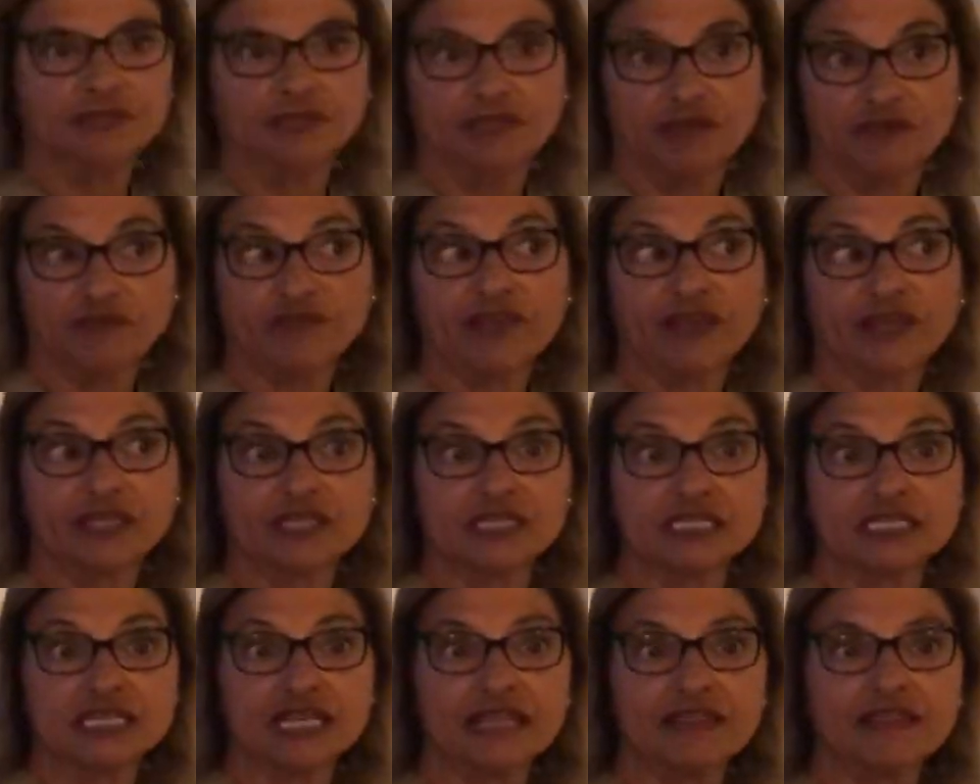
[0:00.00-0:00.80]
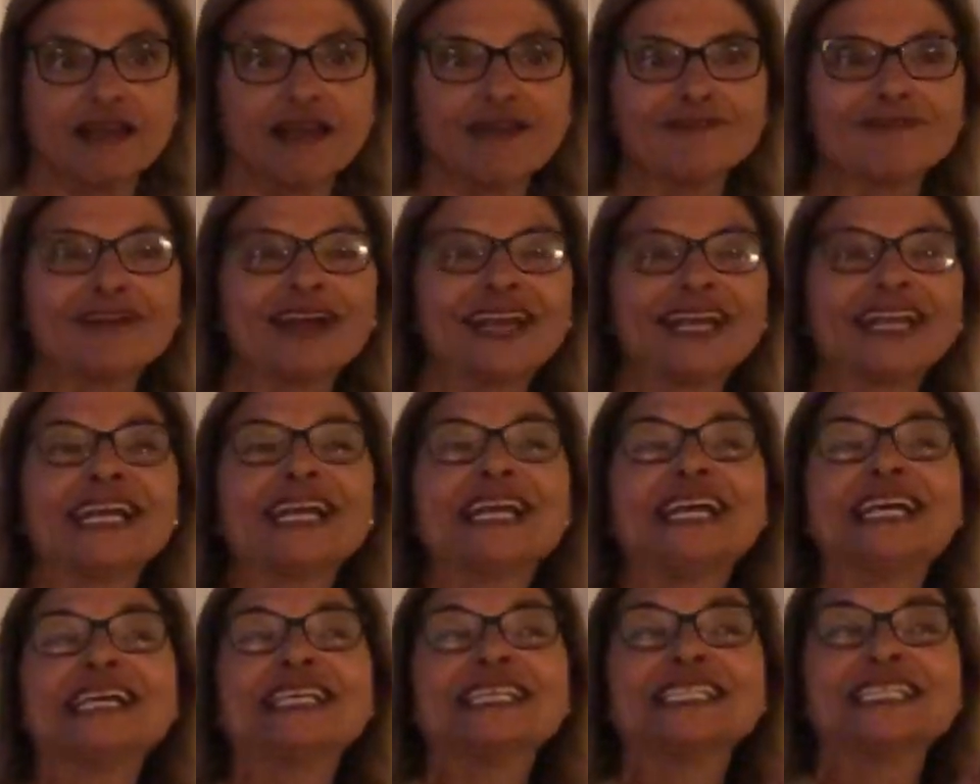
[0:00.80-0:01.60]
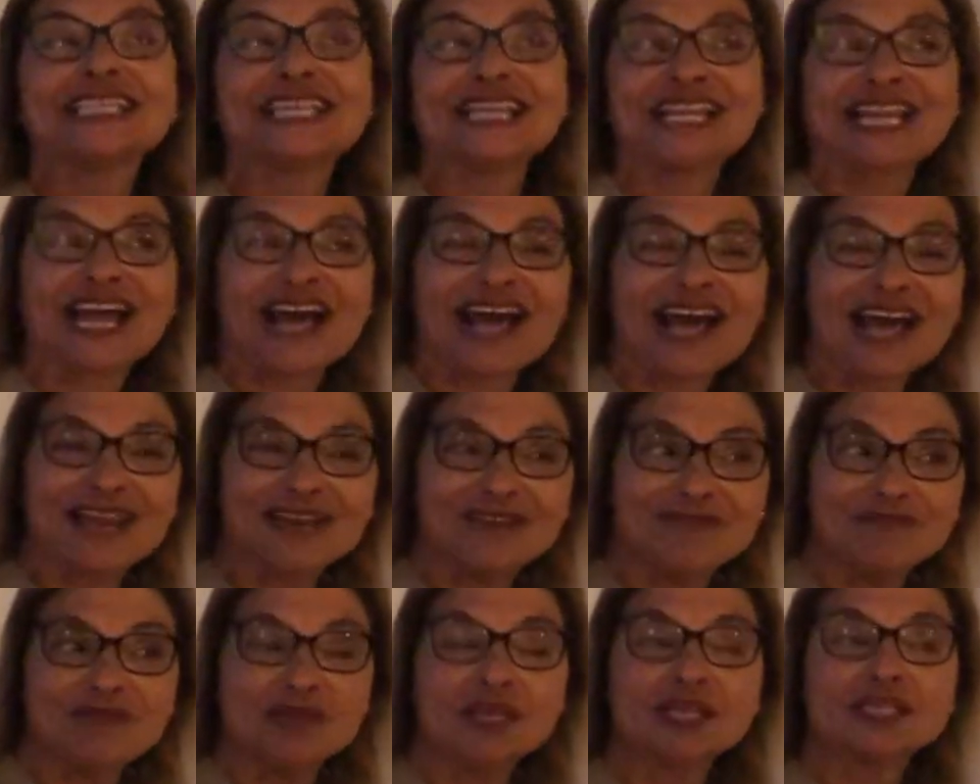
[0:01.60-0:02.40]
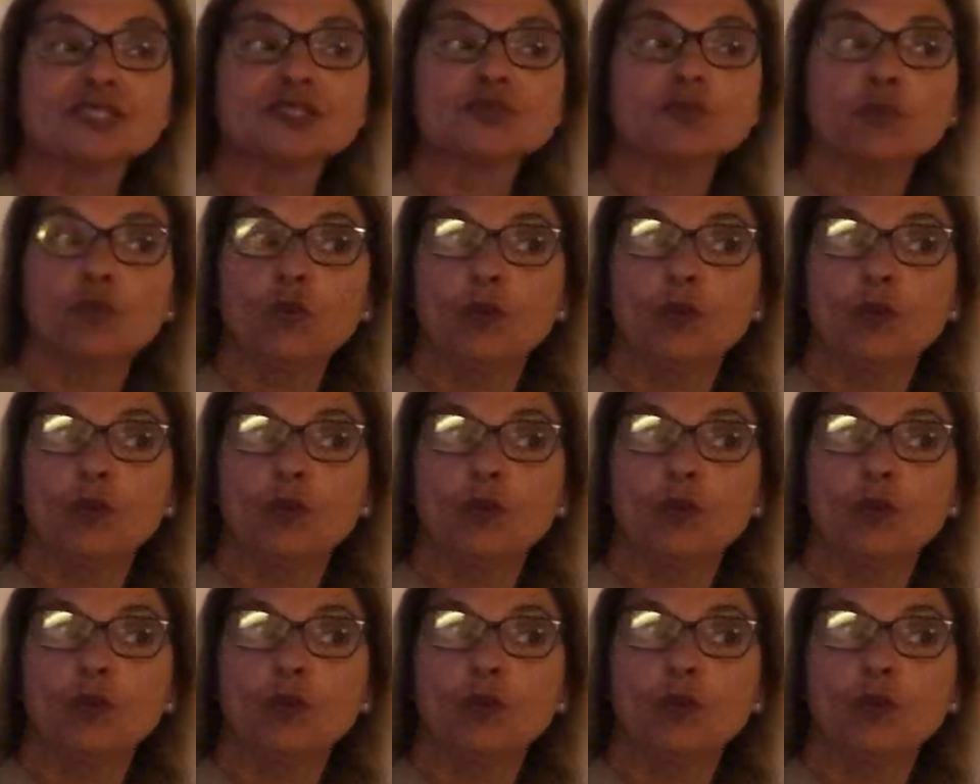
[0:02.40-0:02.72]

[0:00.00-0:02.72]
if I could say that right, synonymous